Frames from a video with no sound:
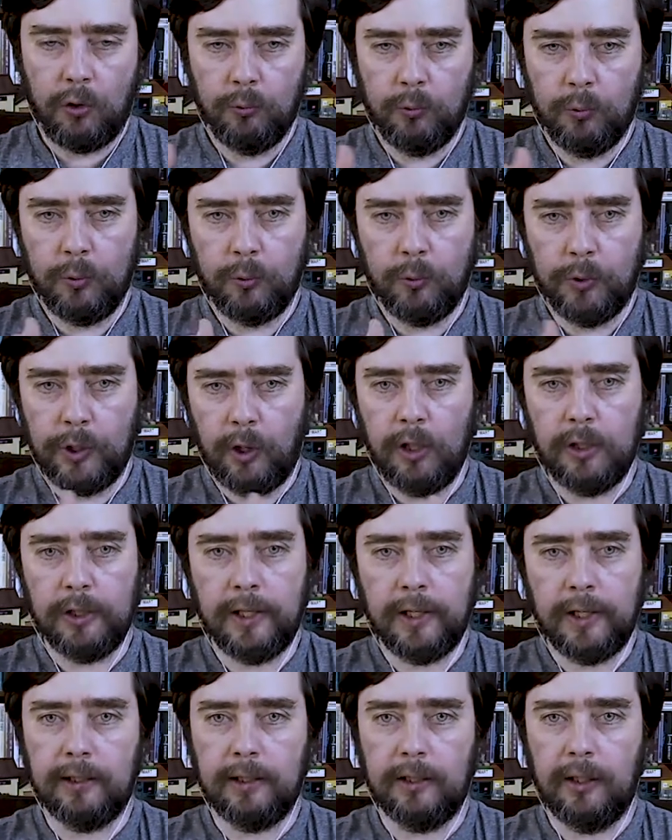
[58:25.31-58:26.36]
We all
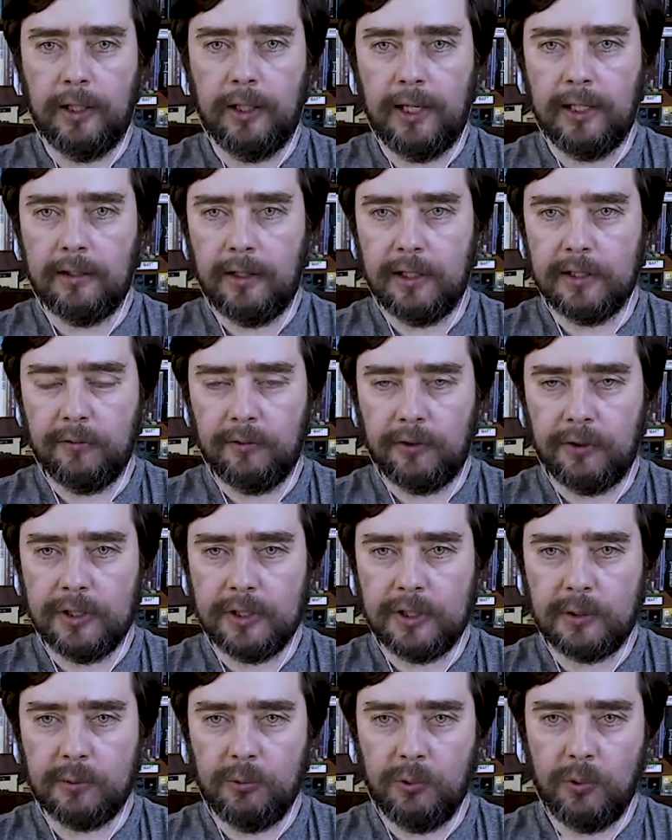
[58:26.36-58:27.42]
got there as a very
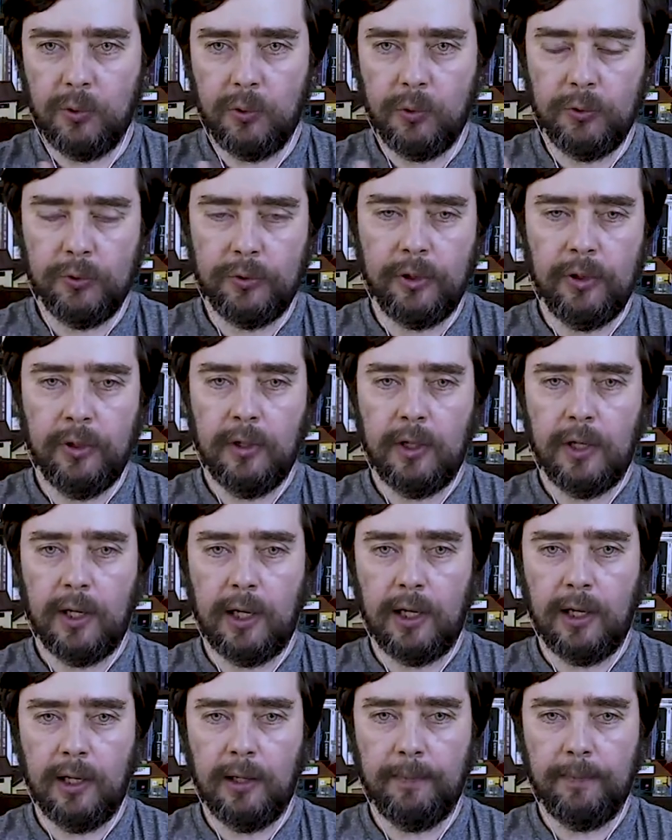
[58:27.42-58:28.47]
smooth
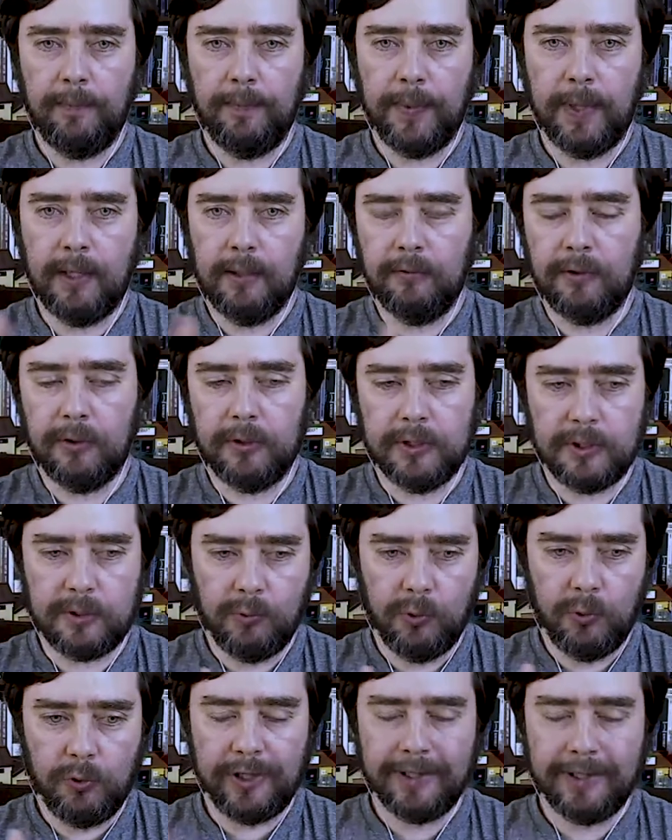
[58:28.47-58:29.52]
um, in a very
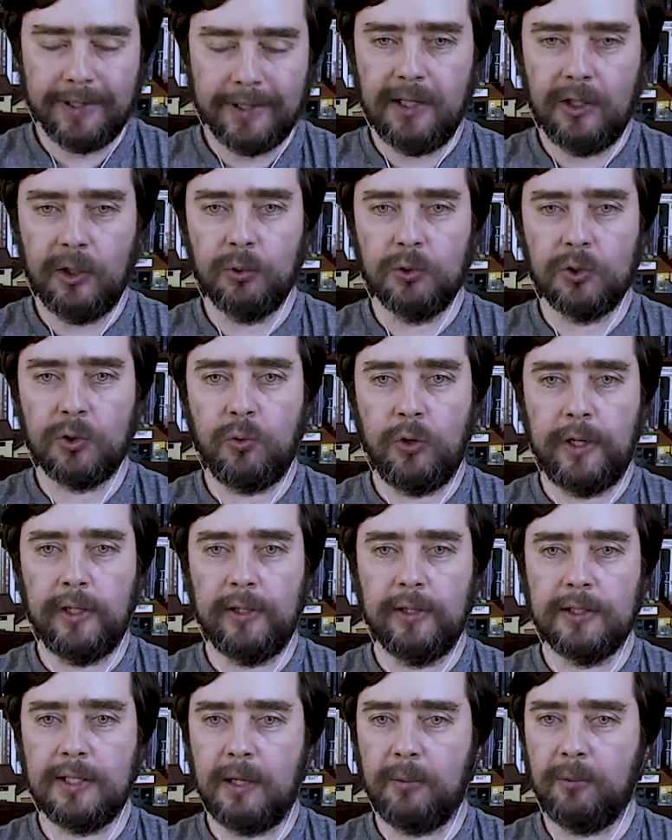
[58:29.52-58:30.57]
smooth, continuous way.
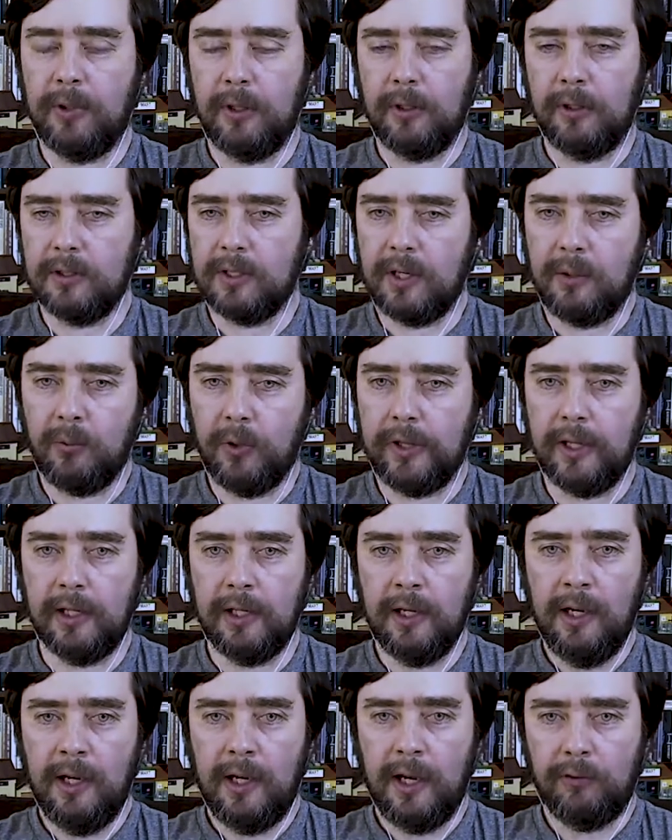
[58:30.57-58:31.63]
The same th- the same way
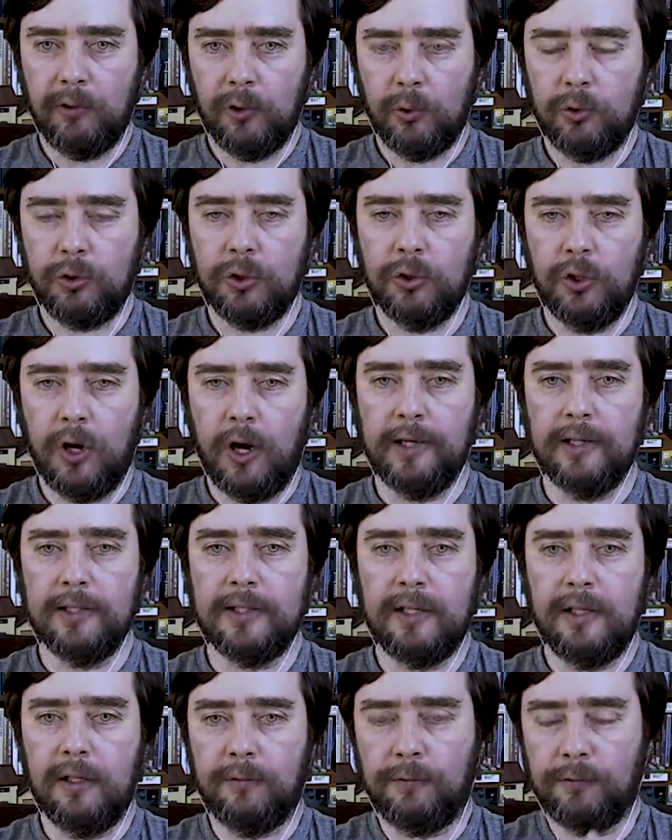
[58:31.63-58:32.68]
that evolution got us
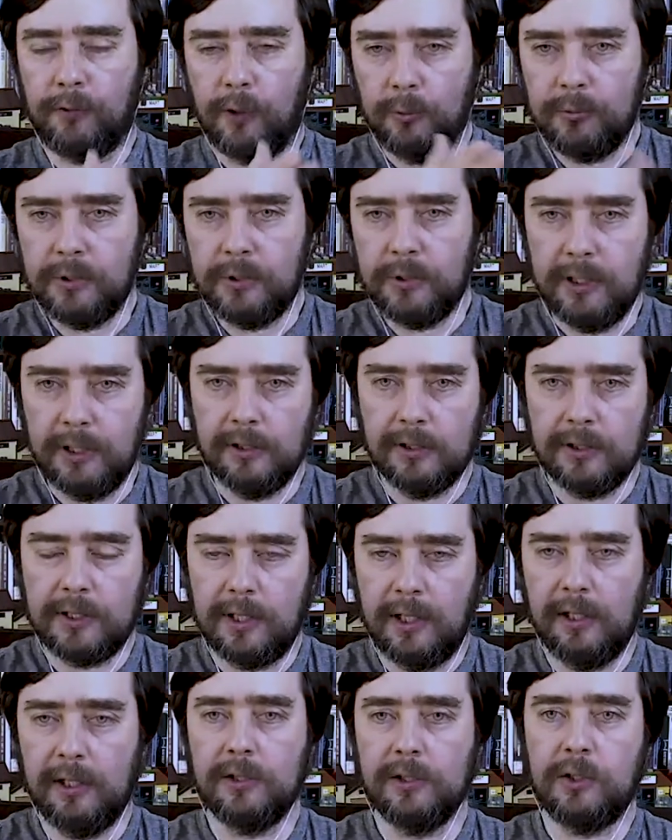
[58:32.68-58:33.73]
there from single
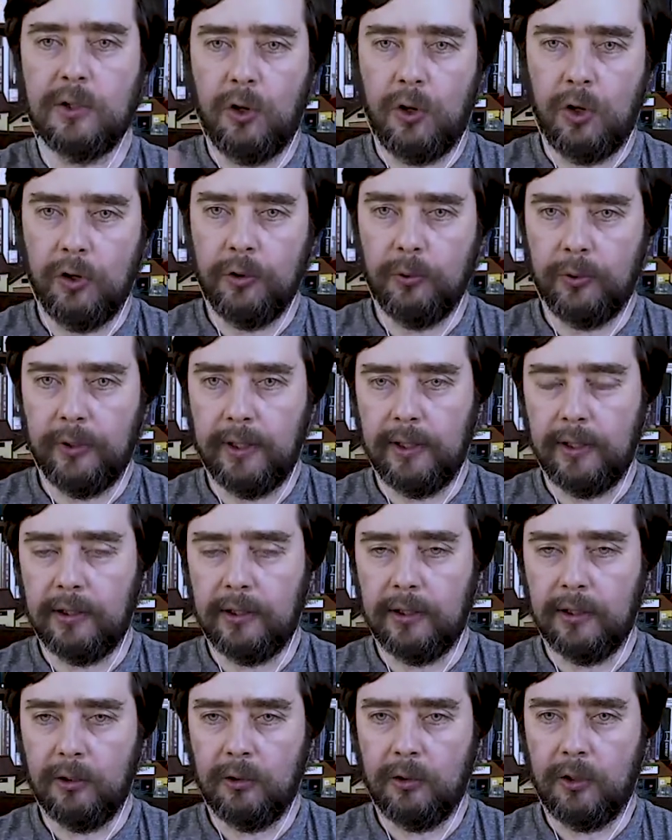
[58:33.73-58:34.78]
cells all the way,
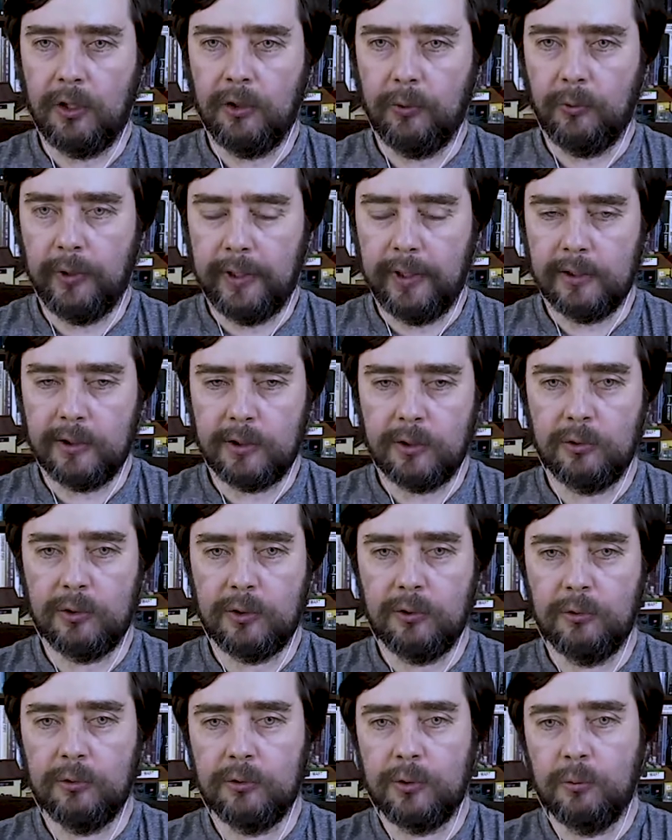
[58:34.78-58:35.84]
you know, all the way to
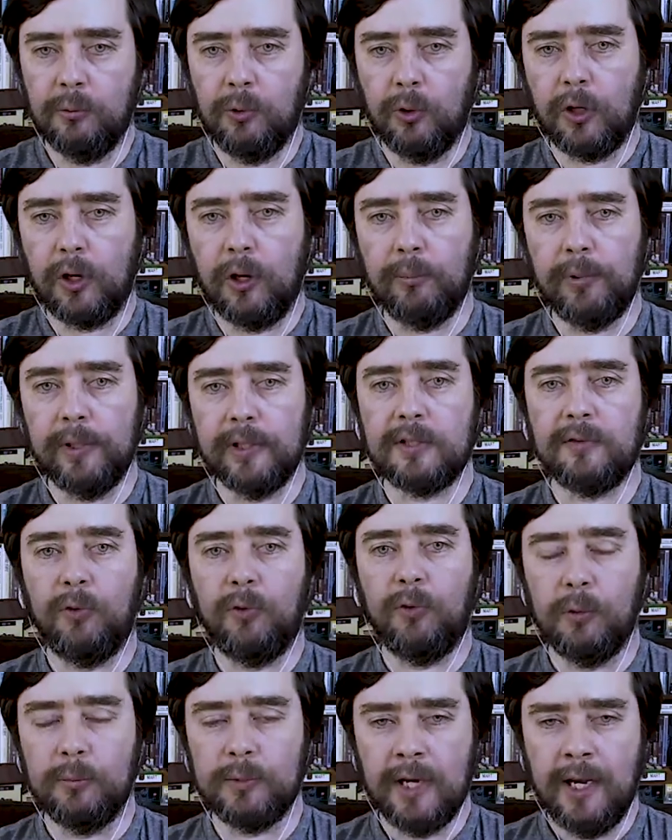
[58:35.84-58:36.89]
to, to more complex
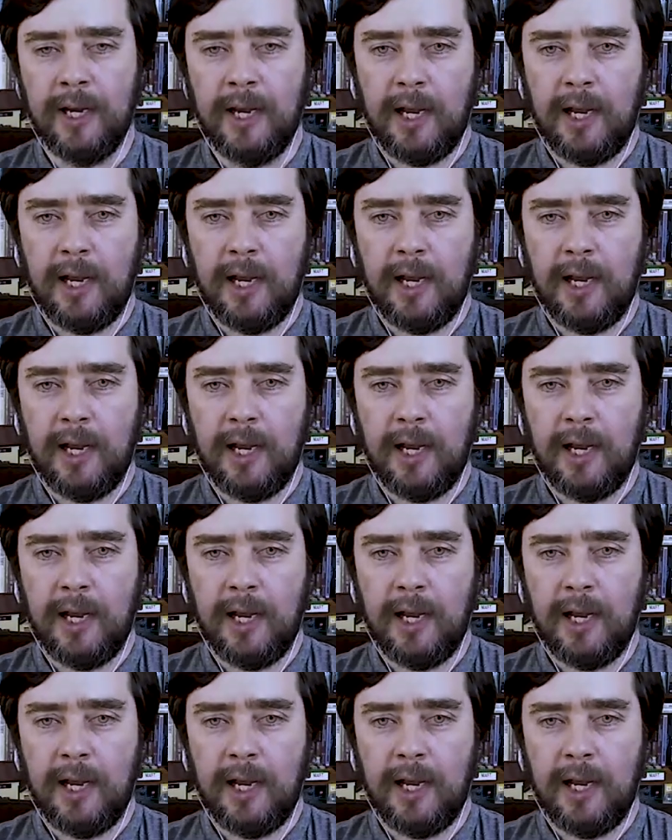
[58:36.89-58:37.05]
forms.